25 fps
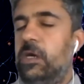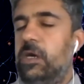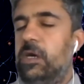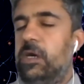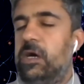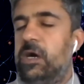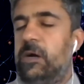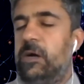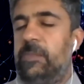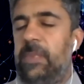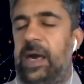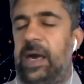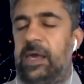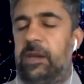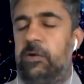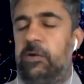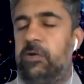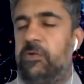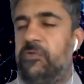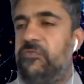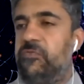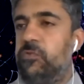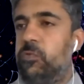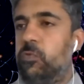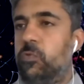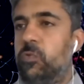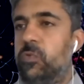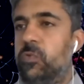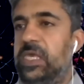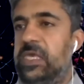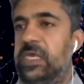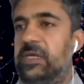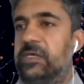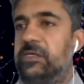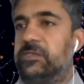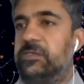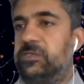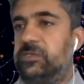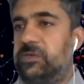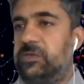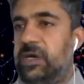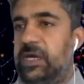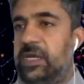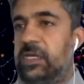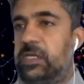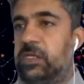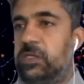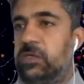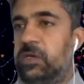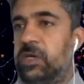a matter of weeks,
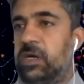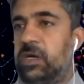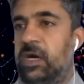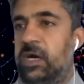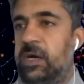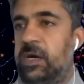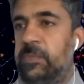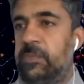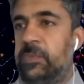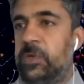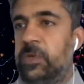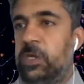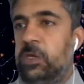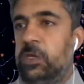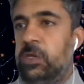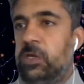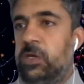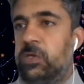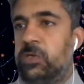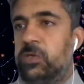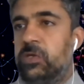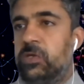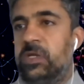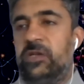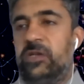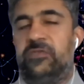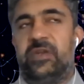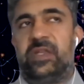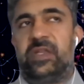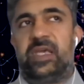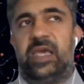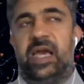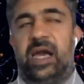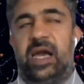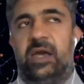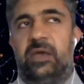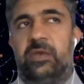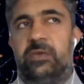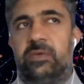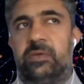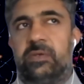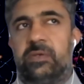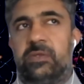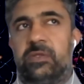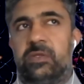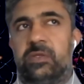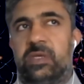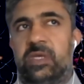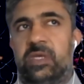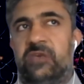right? You literally have,
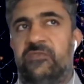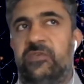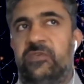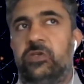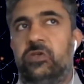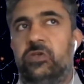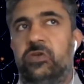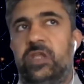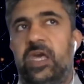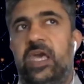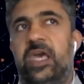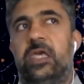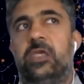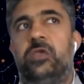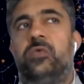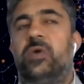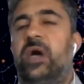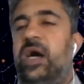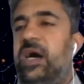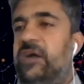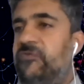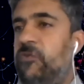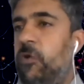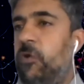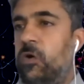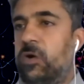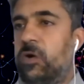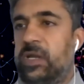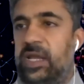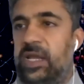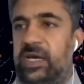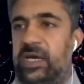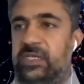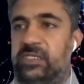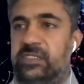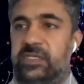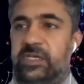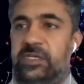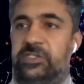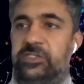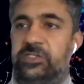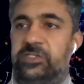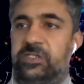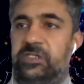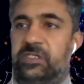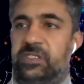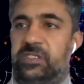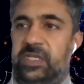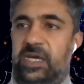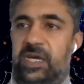even today, you have
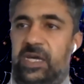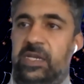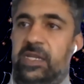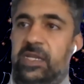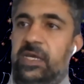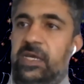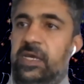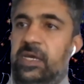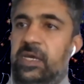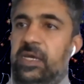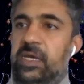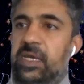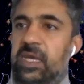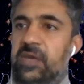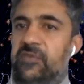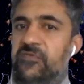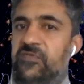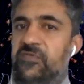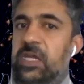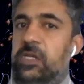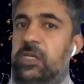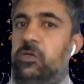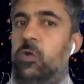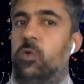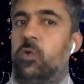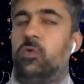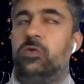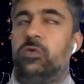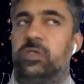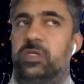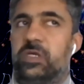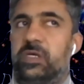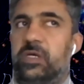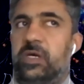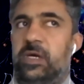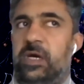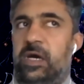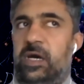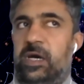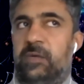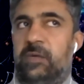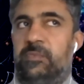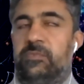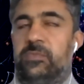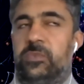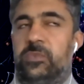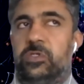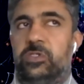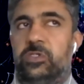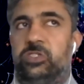organizations that if they don't
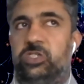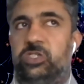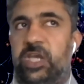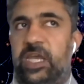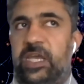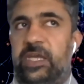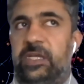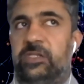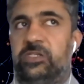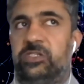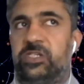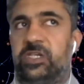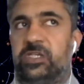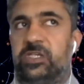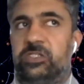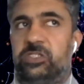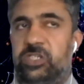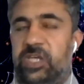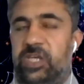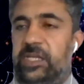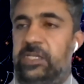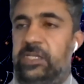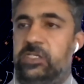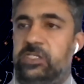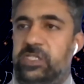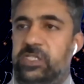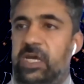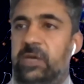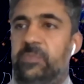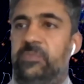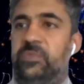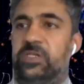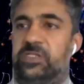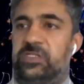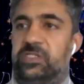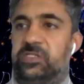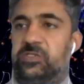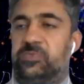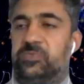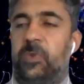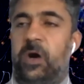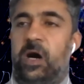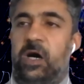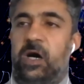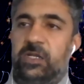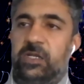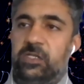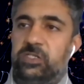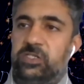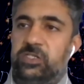change their business
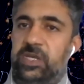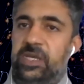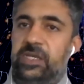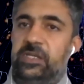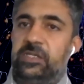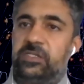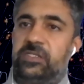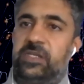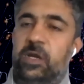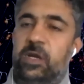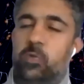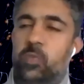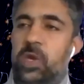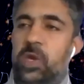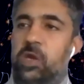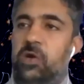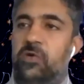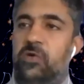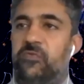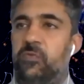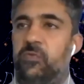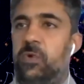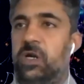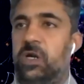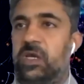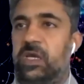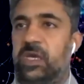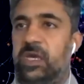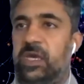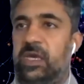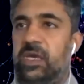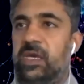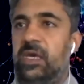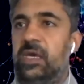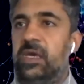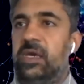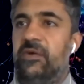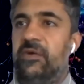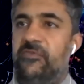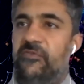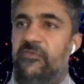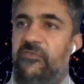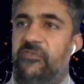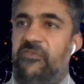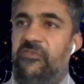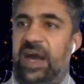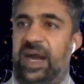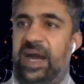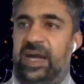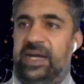model, change their way of working
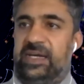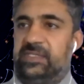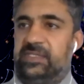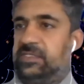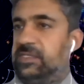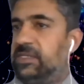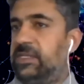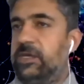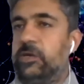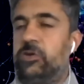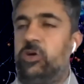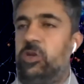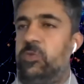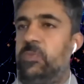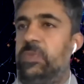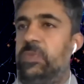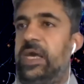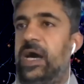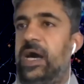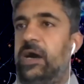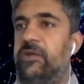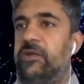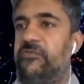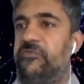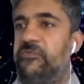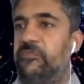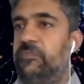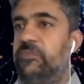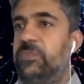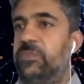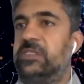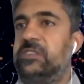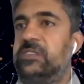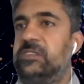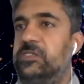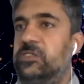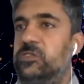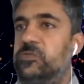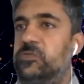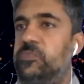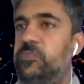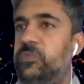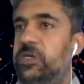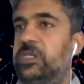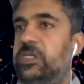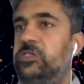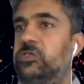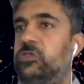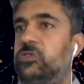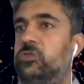fast, they're going to be out of business
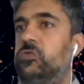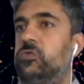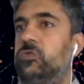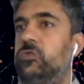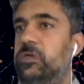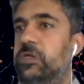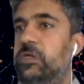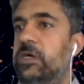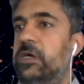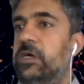pretty soon,